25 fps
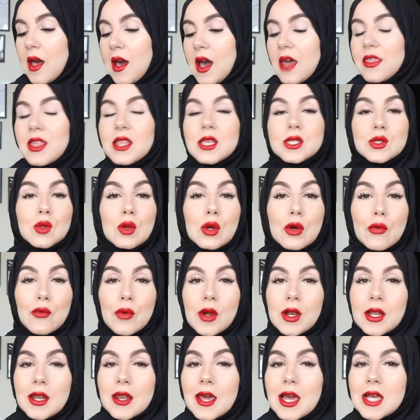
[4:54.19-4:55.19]
I think this will look
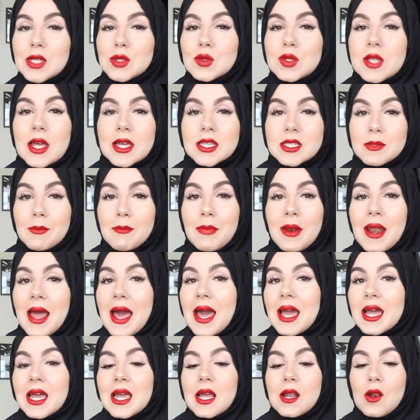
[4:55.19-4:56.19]
really nice with like some
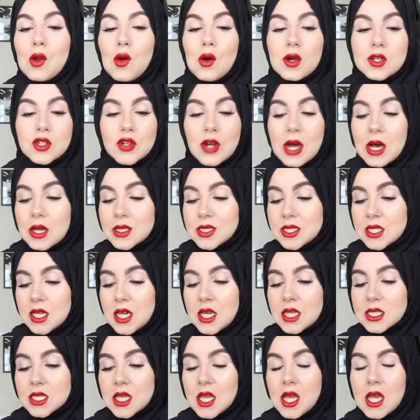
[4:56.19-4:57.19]
black long
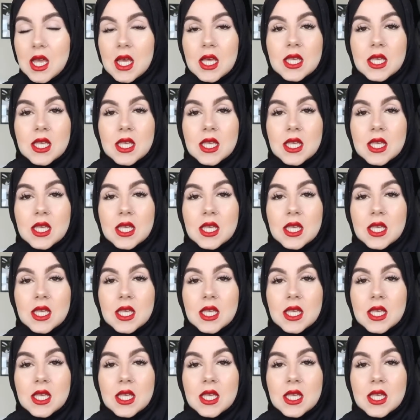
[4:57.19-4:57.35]
trousers,